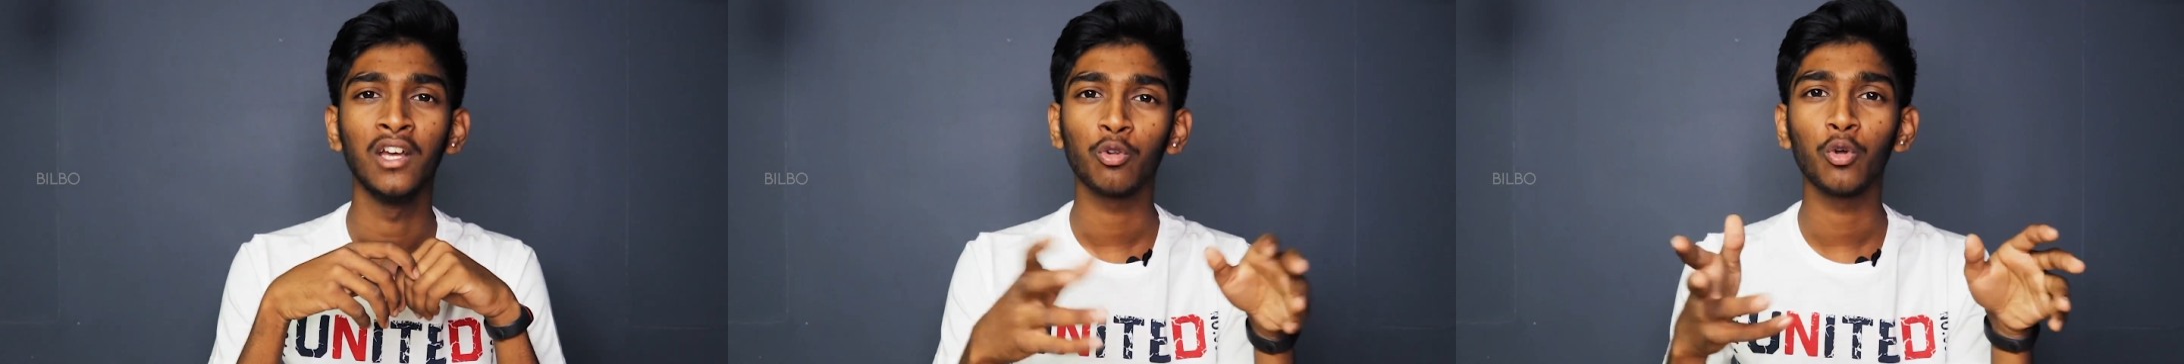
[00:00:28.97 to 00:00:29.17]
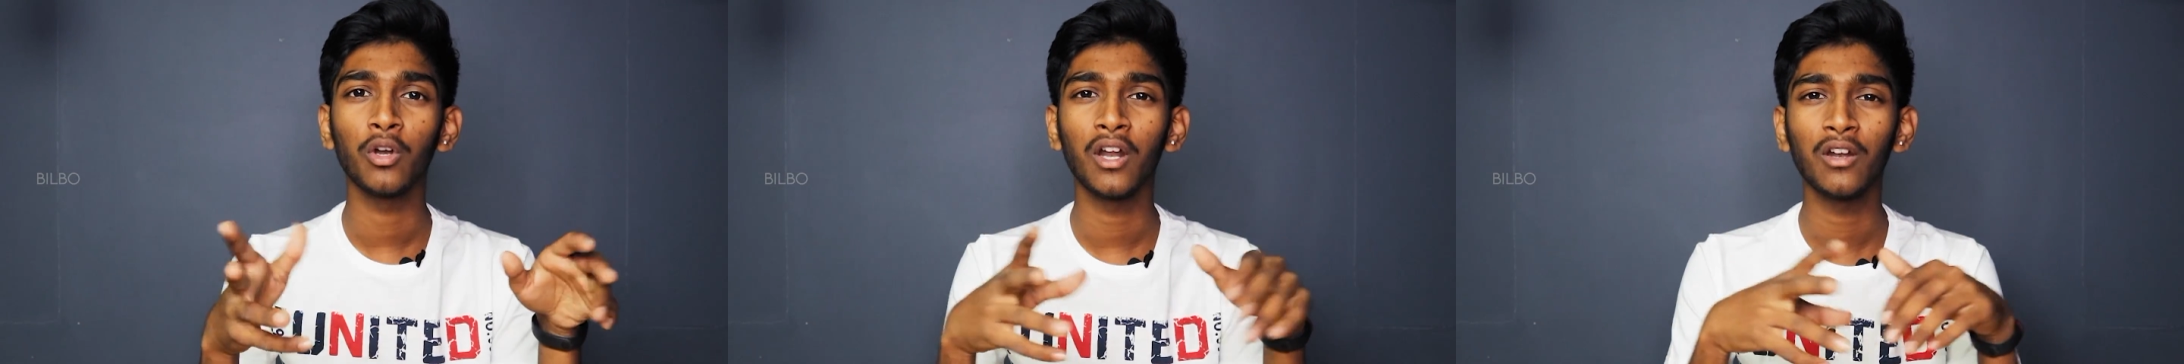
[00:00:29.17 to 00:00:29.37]

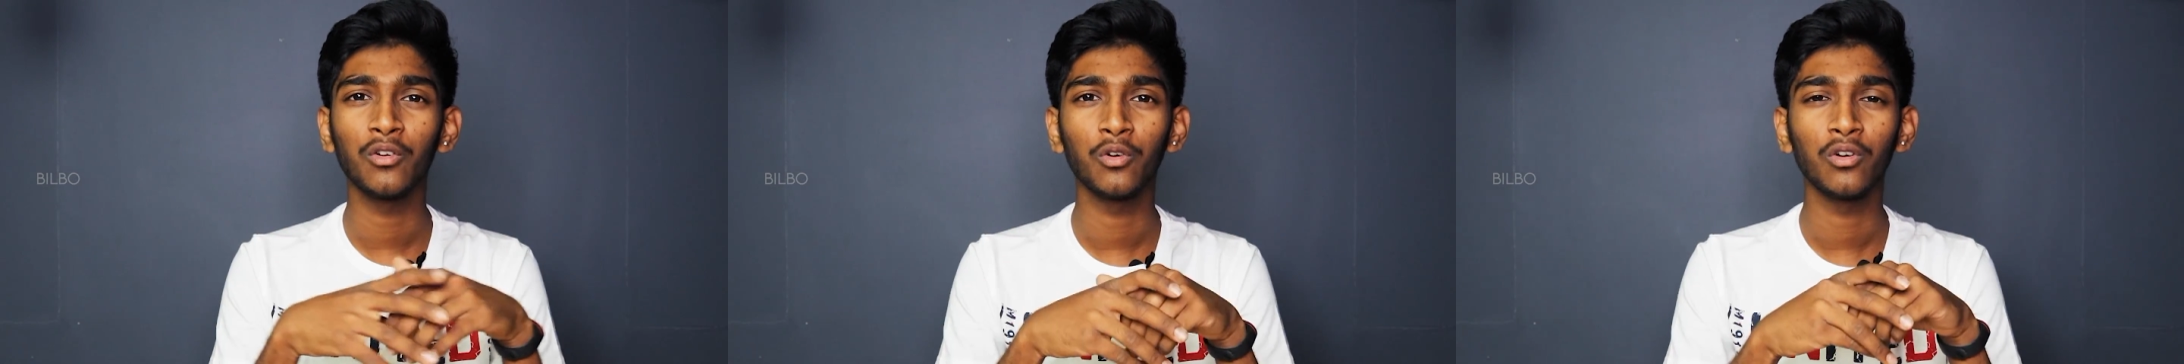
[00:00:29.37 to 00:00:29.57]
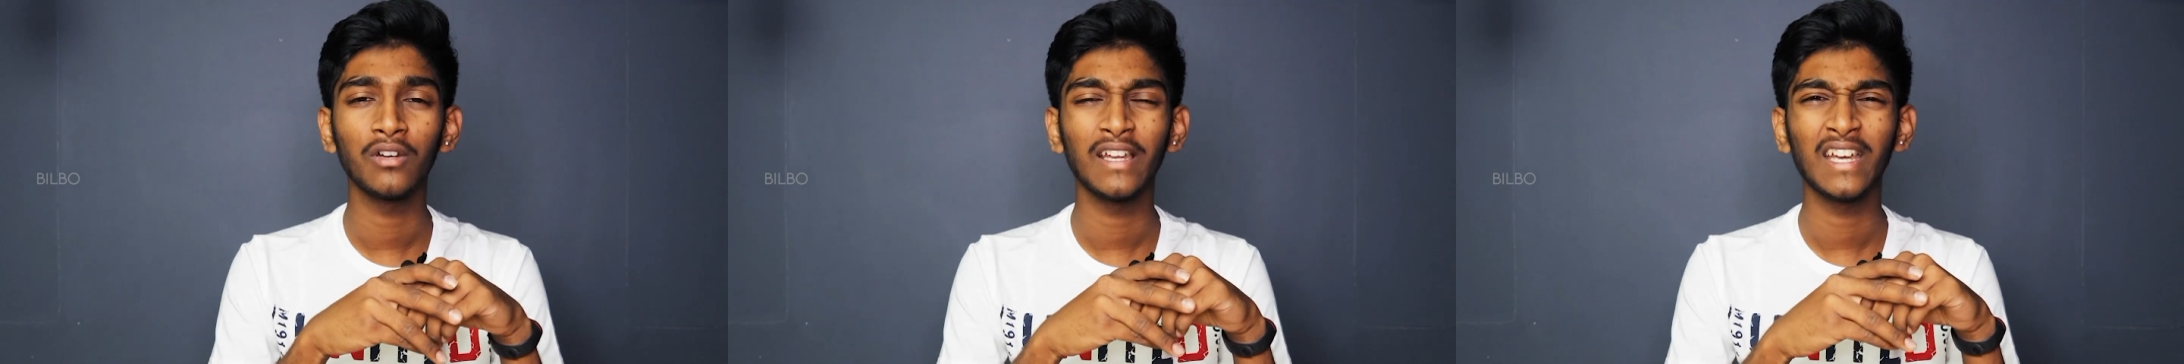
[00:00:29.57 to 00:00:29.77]
So you are
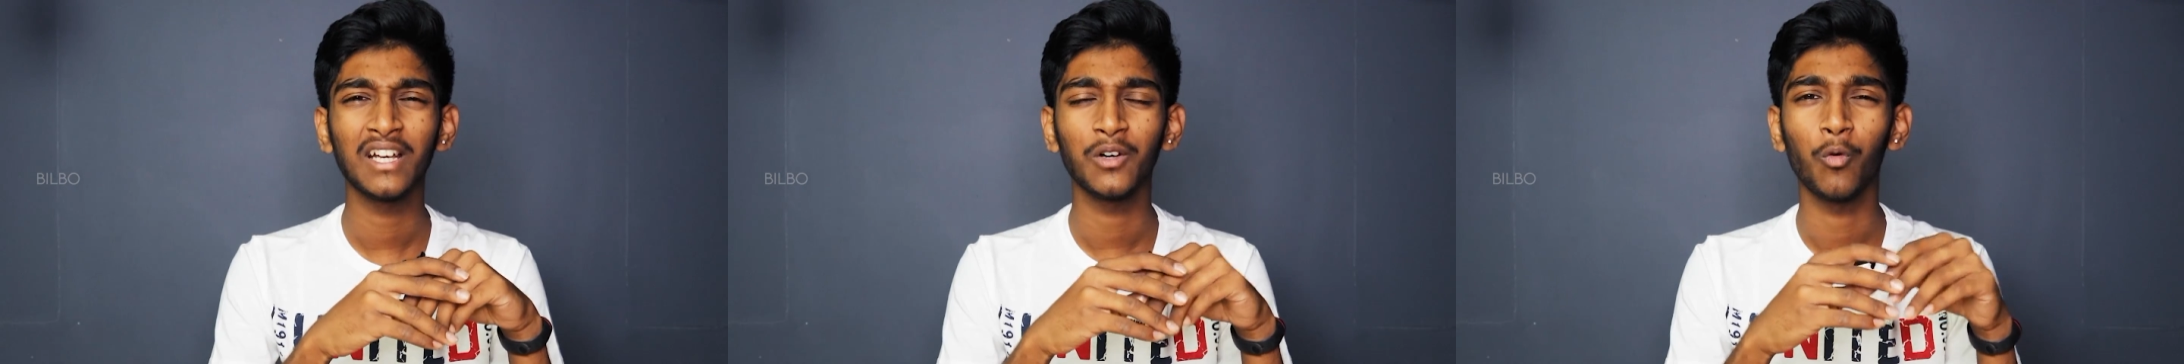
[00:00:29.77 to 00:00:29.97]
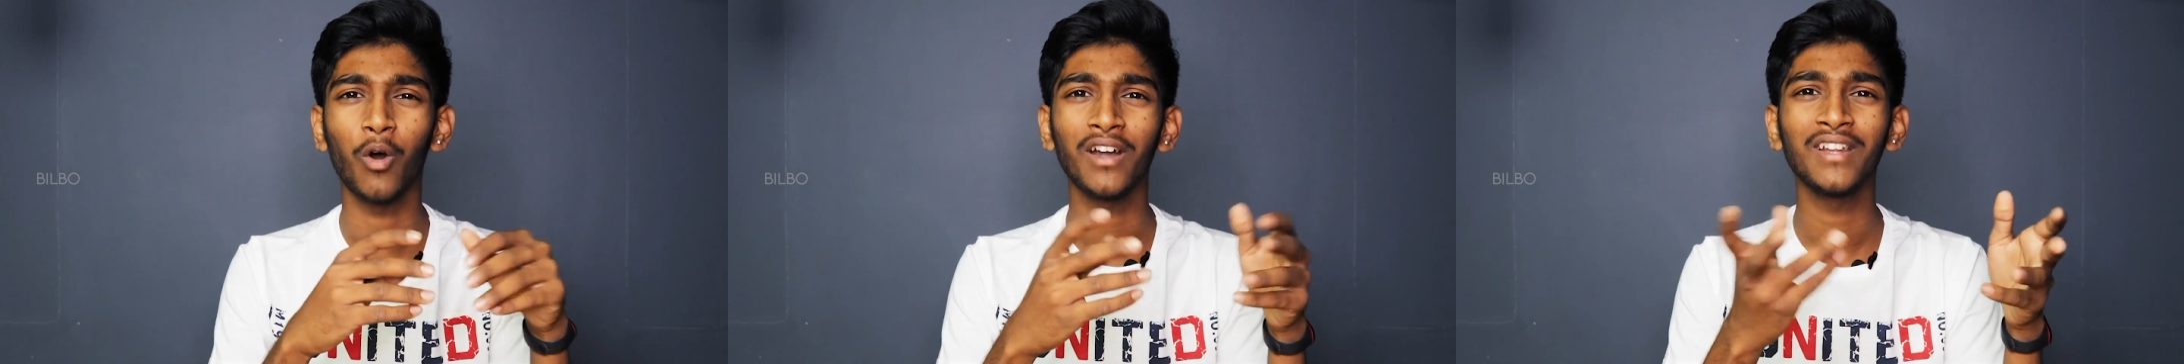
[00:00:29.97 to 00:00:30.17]
known
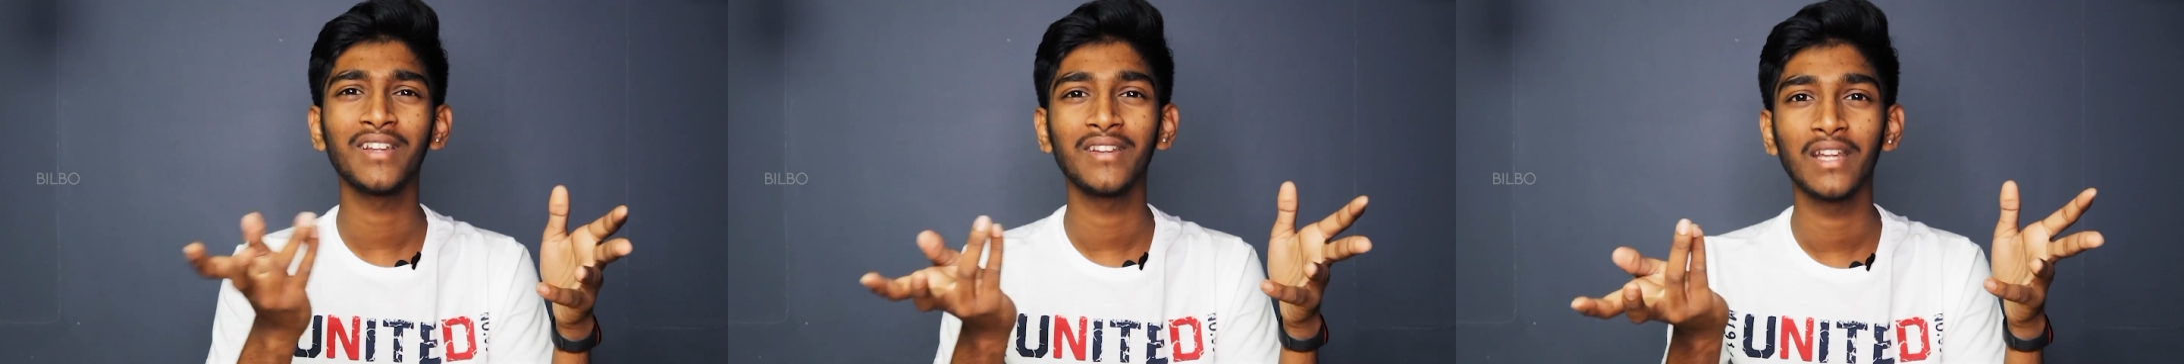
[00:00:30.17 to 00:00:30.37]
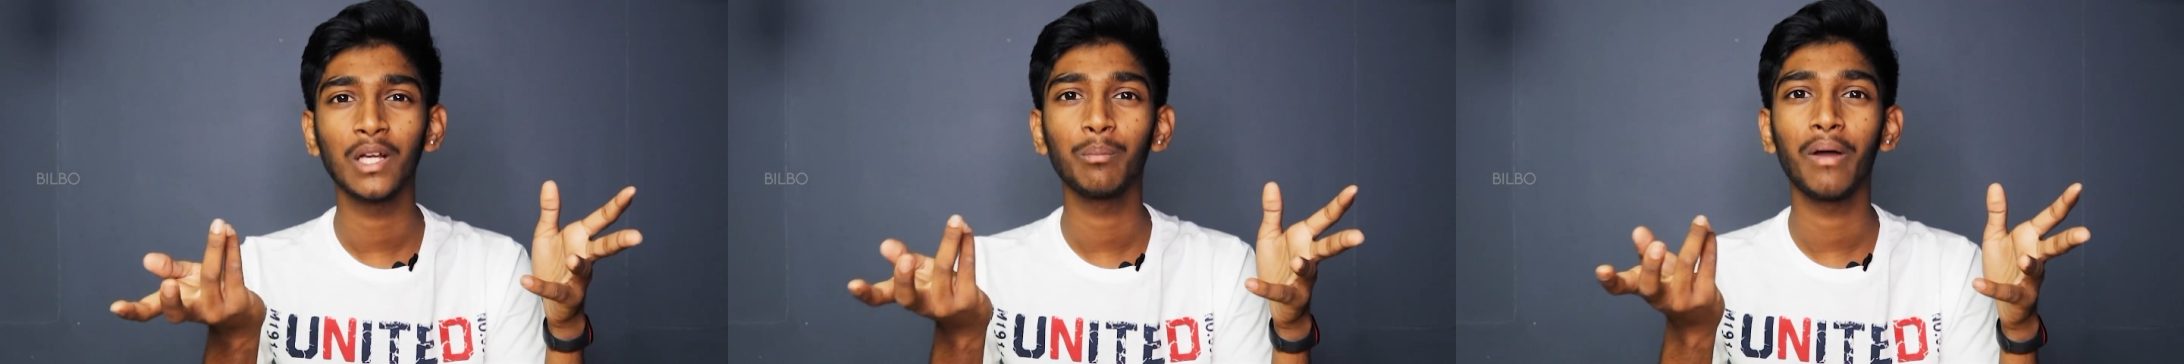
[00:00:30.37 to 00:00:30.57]
like what is
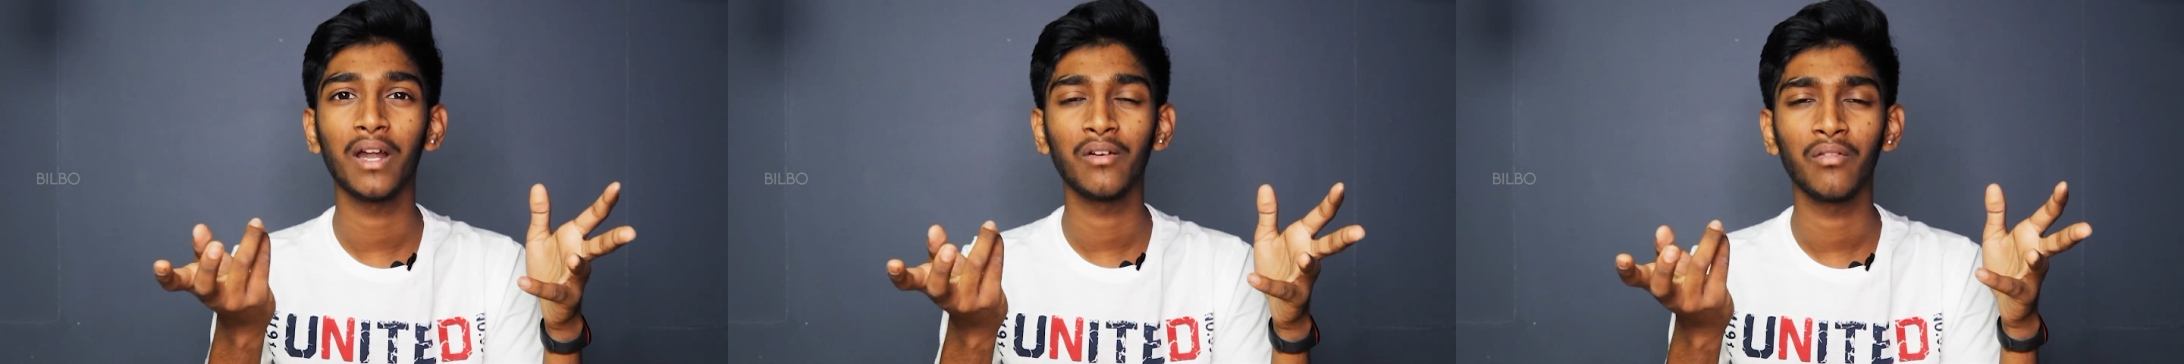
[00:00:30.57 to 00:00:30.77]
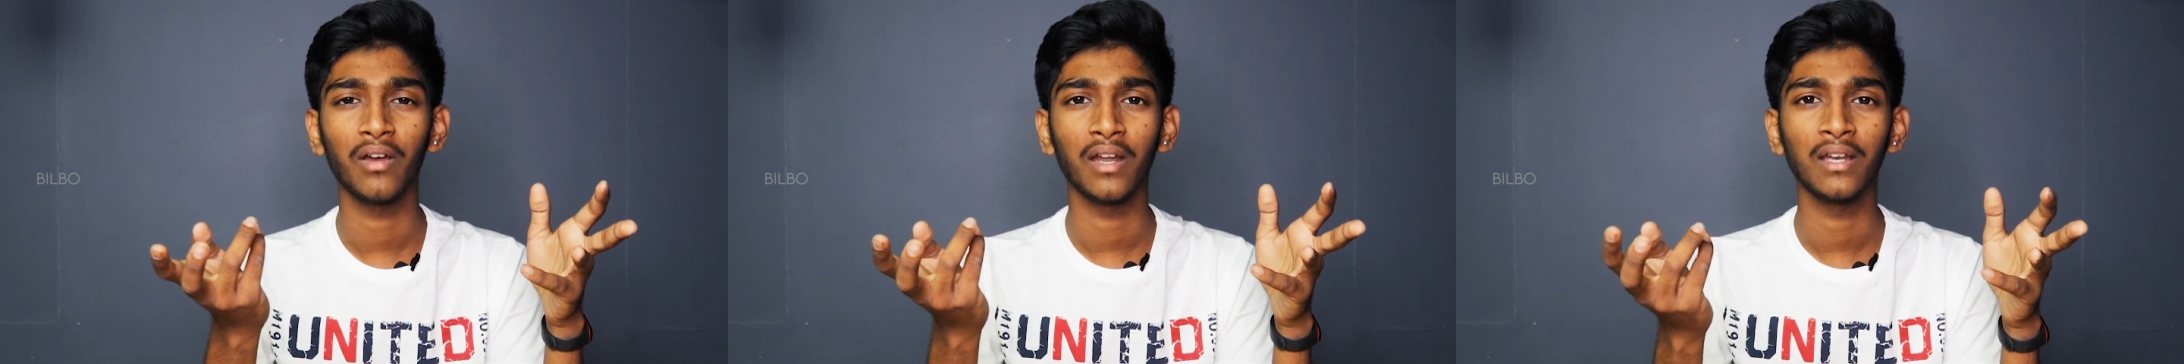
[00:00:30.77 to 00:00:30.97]

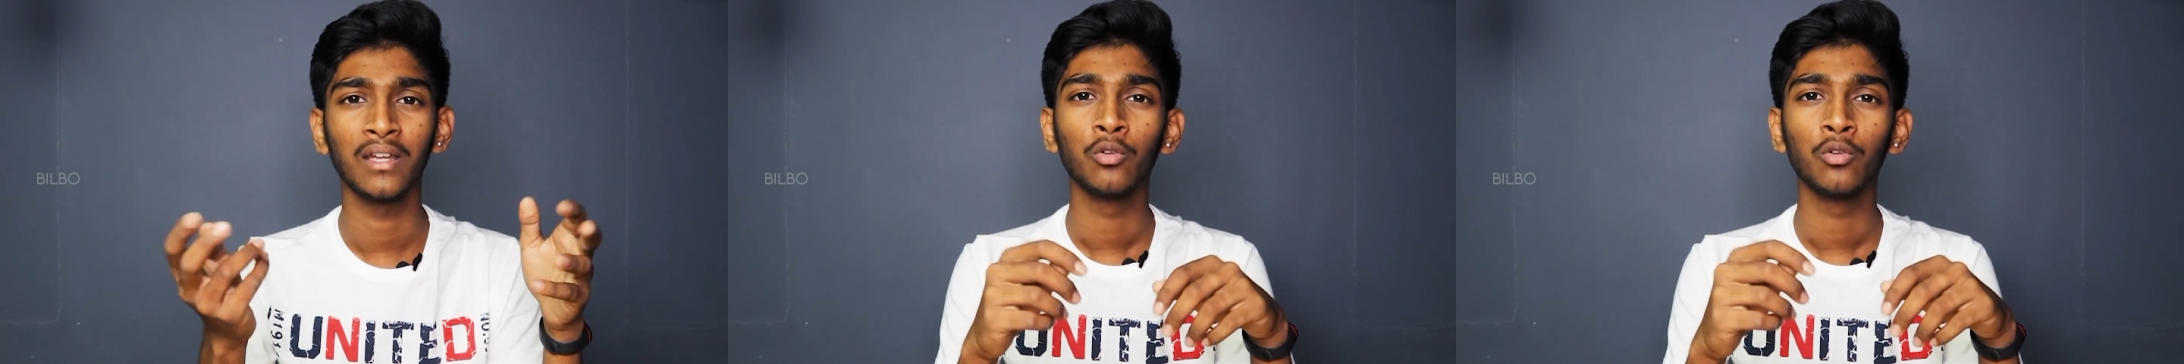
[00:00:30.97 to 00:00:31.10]
neckband fan?